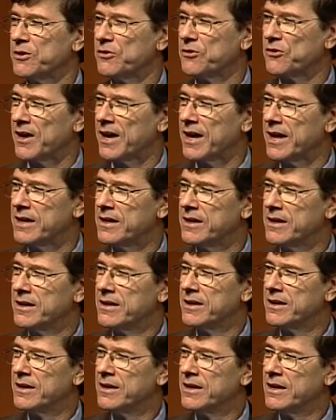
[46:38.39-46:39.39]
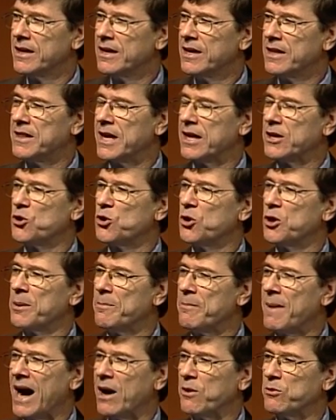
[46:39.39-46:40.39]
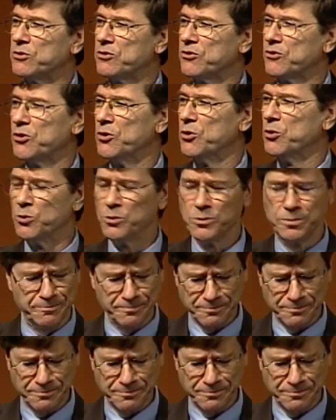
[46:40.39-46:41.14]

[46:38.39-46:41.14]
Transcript: say, that could amount to